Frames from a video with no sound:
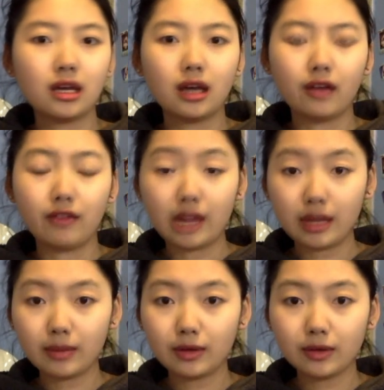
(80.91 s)

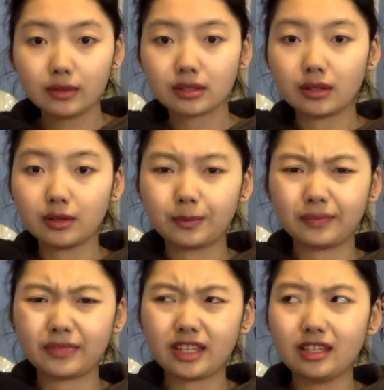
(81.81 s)
available, so
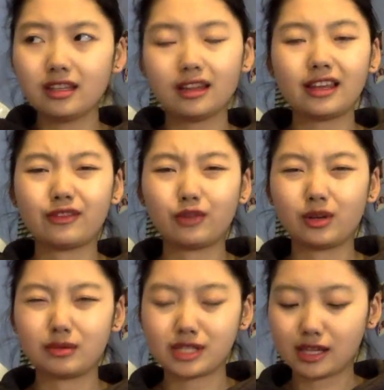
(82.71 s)
I think they're like
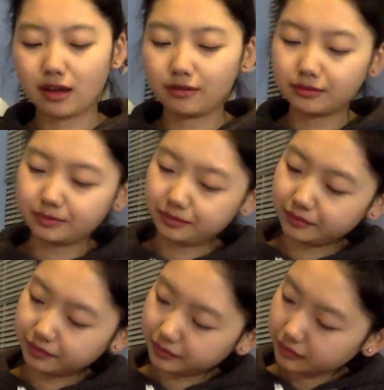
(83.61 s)
40%
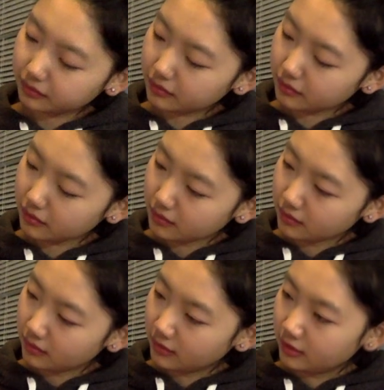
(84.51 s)
off.
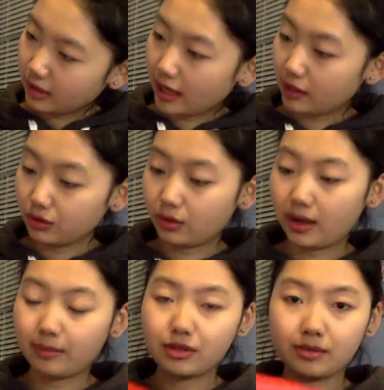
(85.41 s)
I don't know what
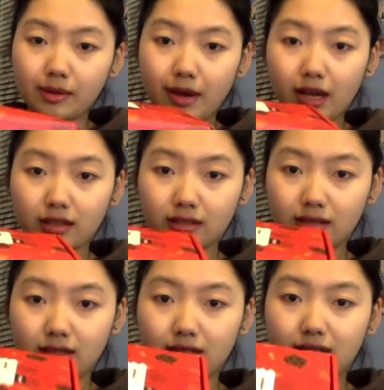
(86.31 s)
happened to my box.
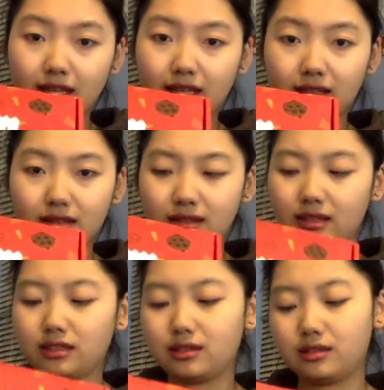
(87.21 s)
It's like
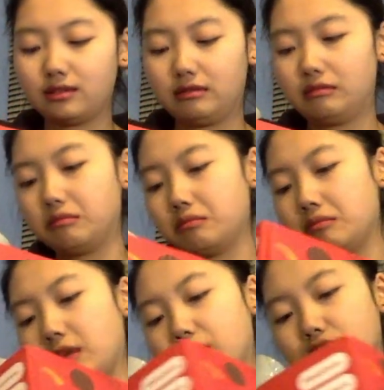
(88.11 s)
this
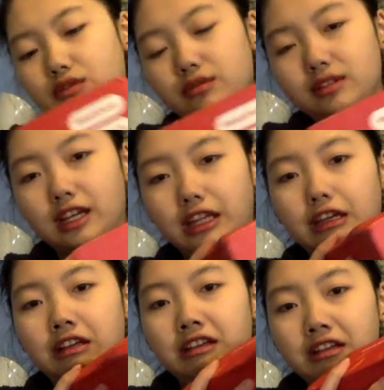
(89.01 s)
mantle kind
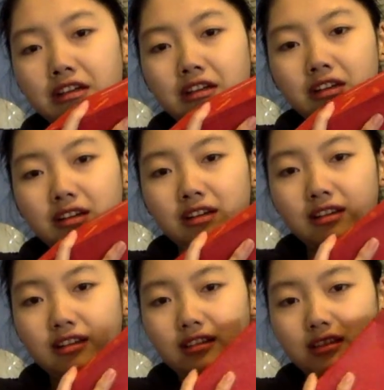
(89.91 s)

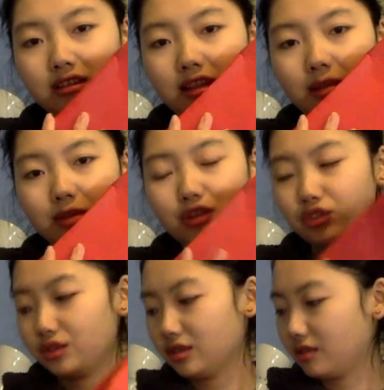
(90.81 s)
of
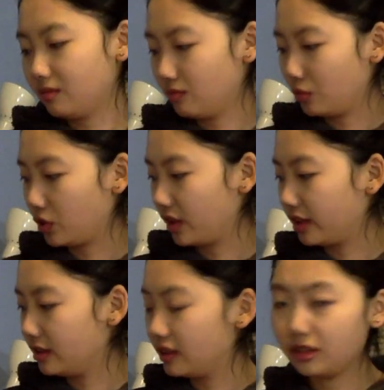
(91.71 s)
damaged more than
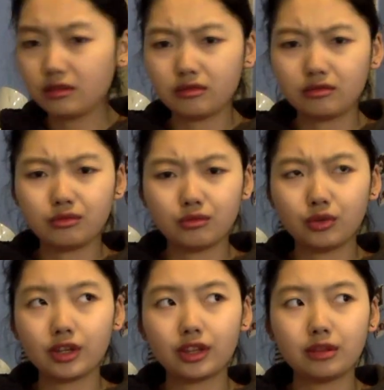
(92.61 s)
it
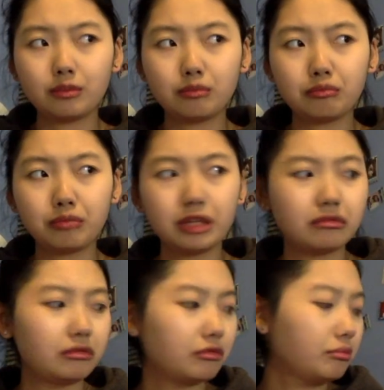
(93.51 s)
would been
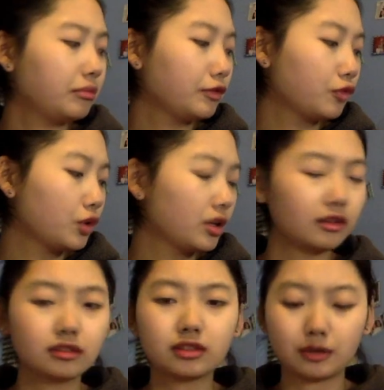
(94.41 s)
before,
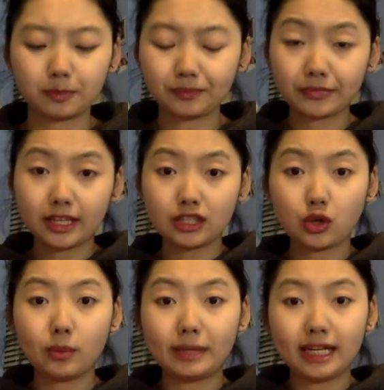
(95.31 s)
so let's
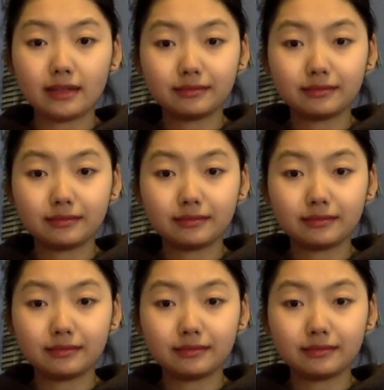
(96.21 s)
open it.